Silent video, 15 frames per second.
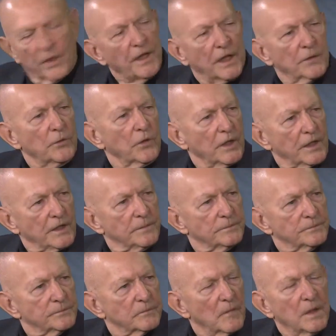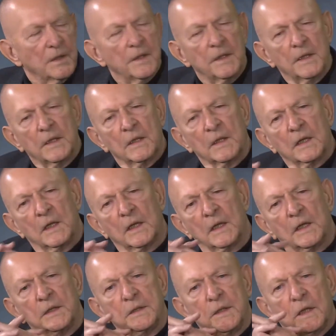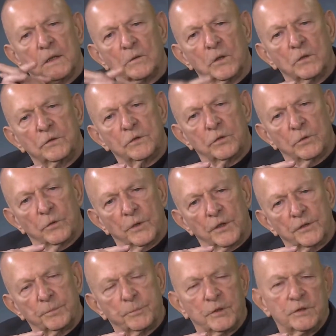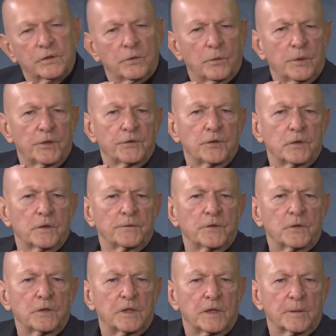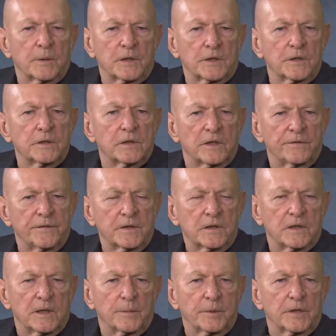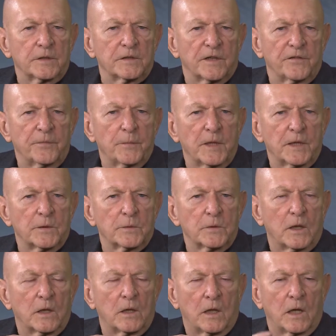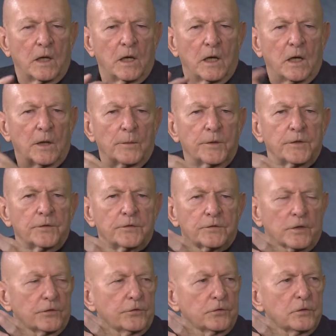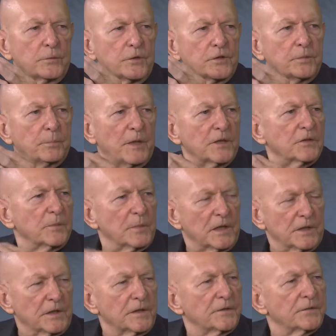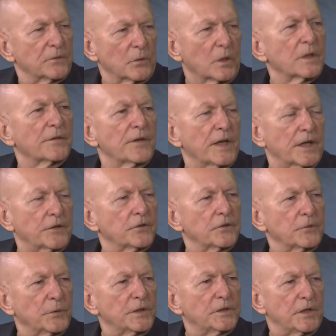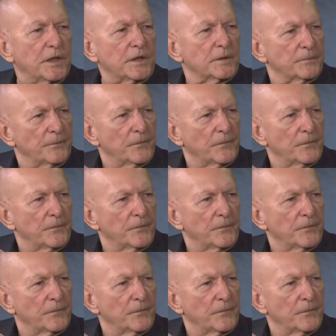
not ready and uh, wrote two words, put two words in the vocabulary, tough and competent. Tough meaning we always assume responsibility for whatever actions we take,